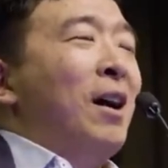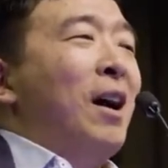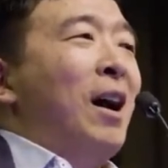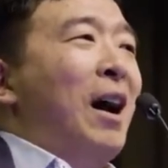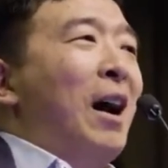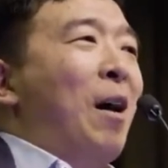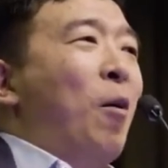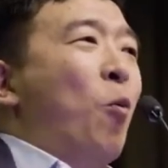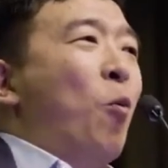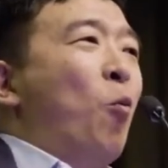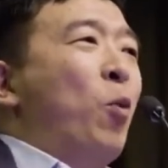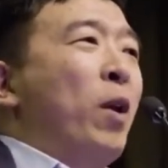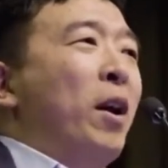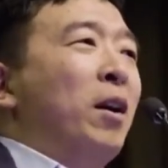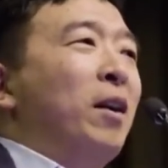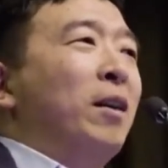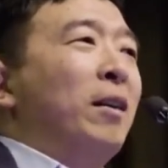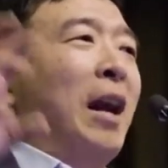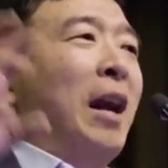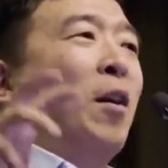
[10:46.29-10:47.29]

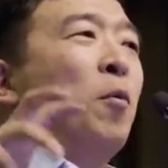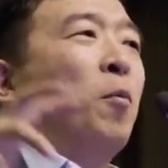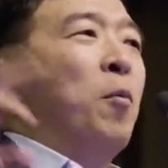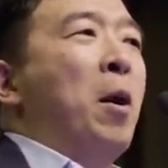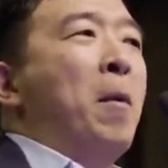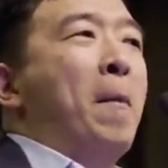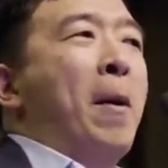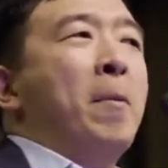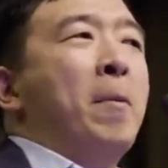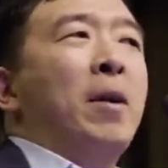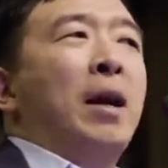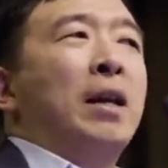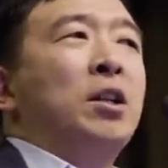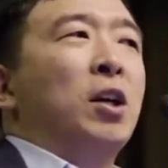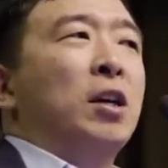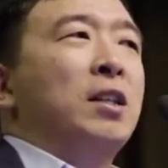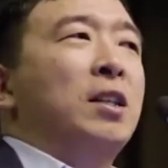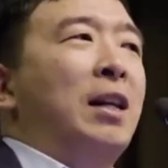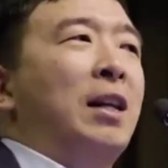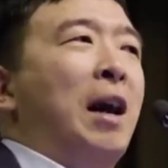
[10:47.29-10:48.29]
We're getting, remember, I
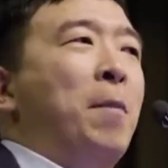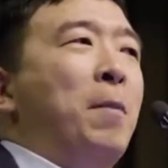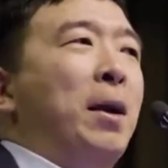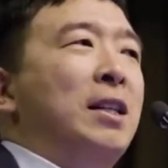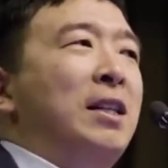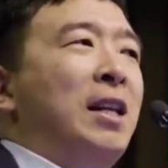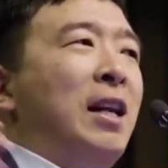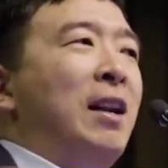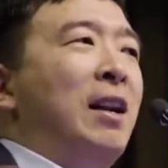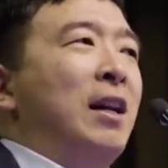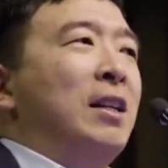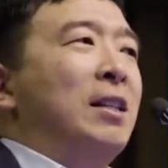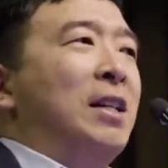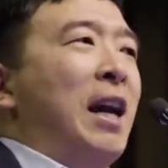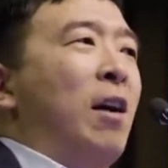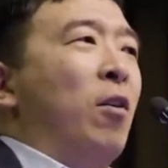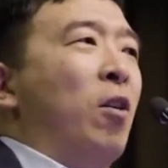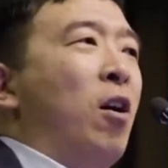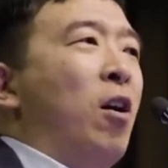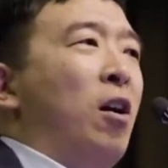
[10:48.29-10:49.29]
just got my CNN
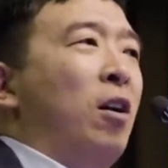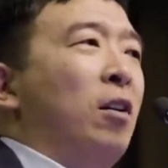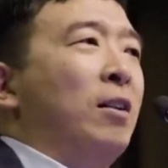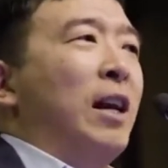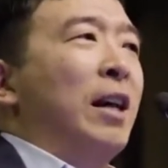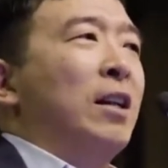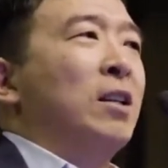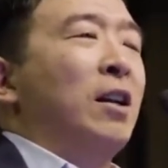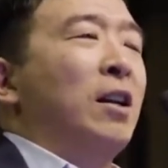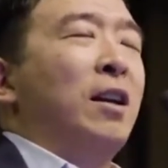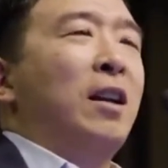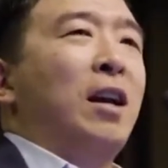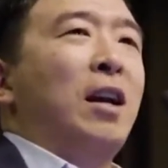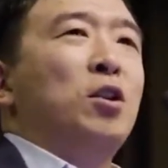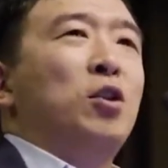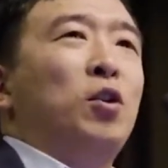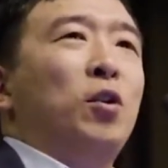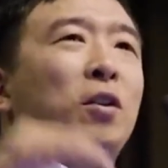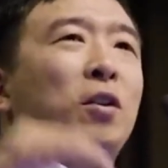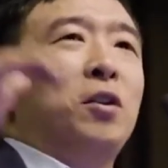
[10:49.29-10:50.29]
town hall next
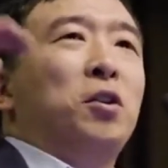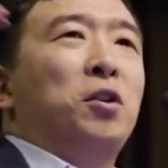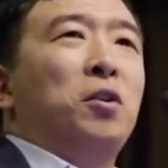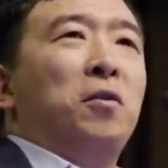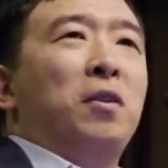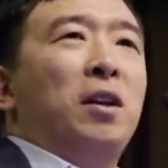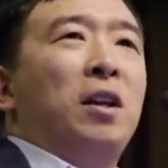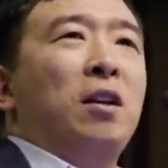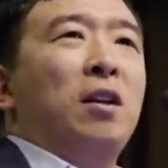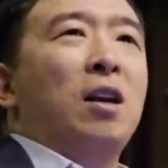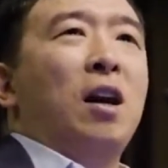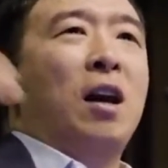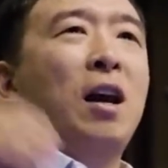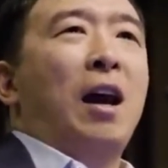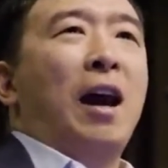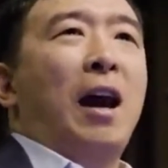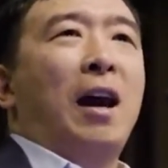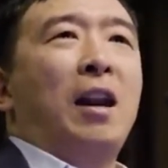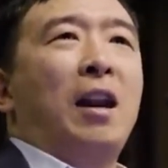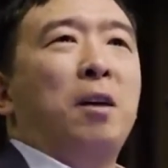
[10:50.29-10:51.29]
Sunday, so you can tune in
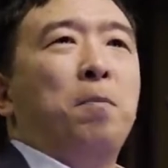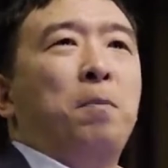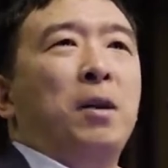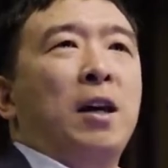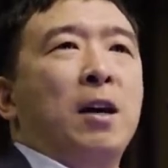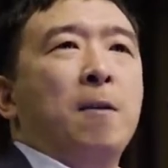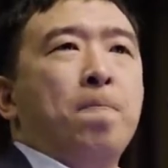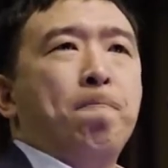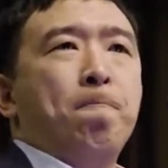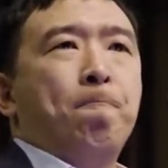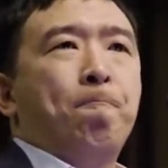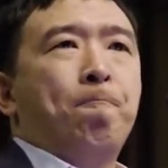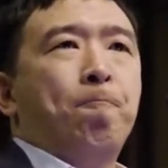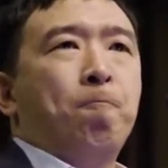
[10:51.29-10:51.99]
at 8 p.m.